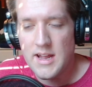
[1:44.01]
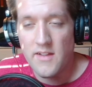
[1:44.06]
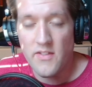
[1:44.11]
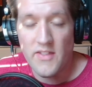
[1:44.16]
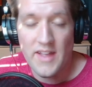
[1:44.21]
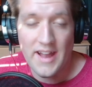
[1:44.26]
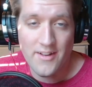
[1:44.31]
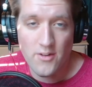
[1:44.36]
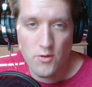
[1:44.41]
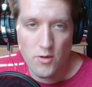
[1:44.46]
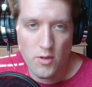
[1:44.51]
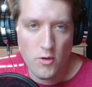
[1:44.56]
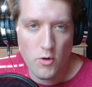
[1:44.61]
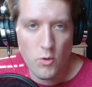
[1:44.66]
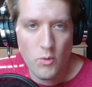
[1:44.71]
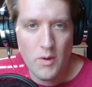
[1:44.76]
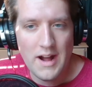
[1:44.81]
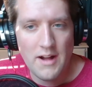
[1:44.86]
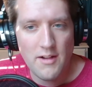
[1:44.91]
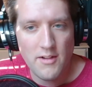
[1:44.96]
That is a little
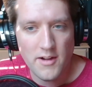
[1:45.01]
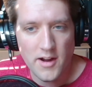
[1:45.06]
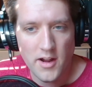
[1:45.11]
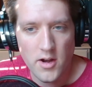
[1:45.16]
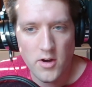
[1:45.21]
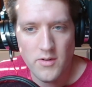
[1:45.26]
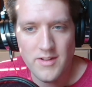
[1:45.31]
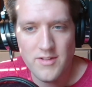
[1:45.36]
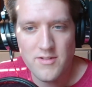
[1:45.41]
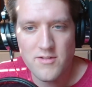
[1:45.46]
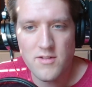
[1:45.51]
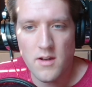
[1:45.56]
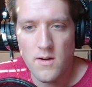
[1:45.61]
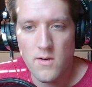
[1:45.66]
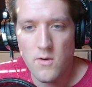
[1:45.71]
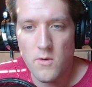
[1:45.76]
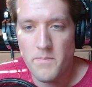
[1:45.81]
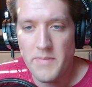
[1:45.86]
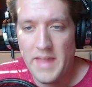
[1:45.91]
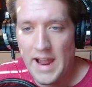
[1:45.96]
while ago. And
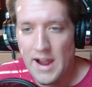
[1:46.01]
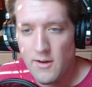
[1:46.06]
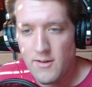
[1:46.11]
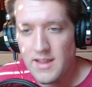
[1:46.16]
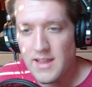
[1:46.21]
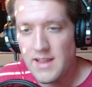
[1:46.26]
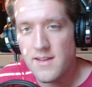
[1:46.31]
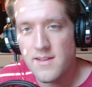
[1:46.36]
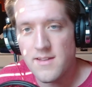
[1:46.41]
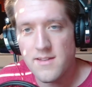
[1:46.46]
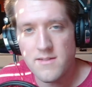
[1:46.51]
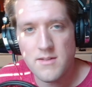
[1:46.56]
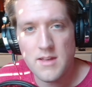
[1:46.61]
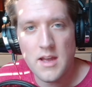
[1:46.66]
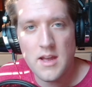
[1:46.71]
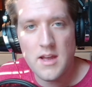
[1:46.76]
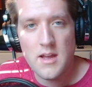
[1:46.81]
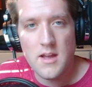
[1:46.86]
so now he is,